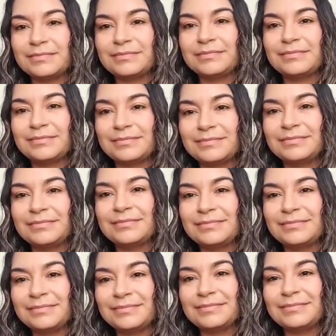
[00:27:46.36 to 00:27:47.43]

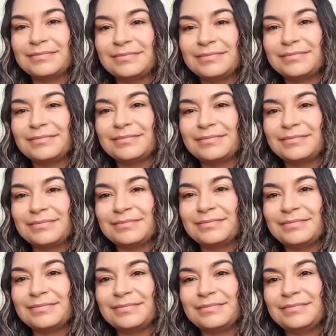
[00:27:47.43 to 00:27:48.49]

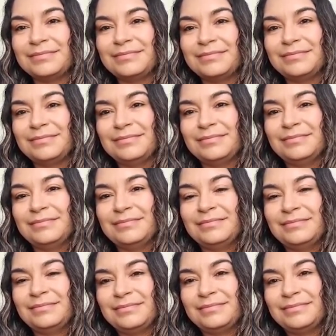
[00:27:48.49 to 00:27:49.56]

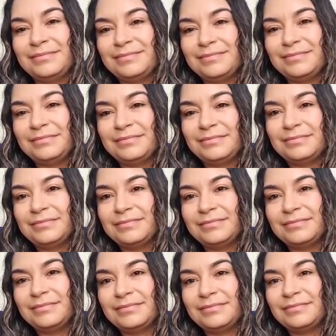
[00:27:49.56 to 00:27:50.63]

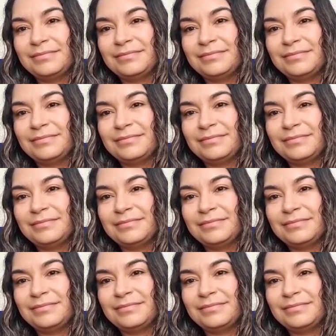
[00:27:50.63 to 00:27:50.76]
The person shown says nothing.